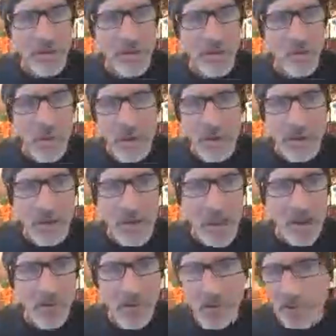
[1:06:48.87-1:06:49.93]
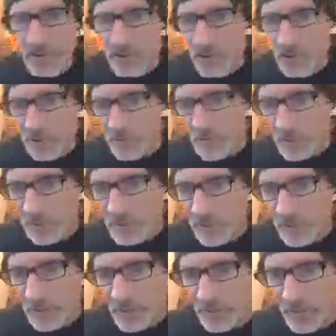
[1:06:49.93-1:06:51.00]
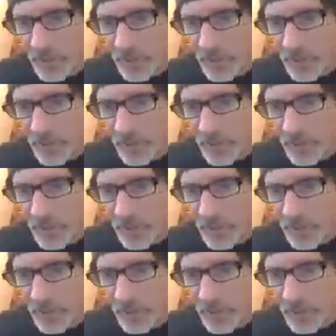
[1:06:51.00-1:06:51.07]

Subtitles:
1 hour and 6 minutes into it.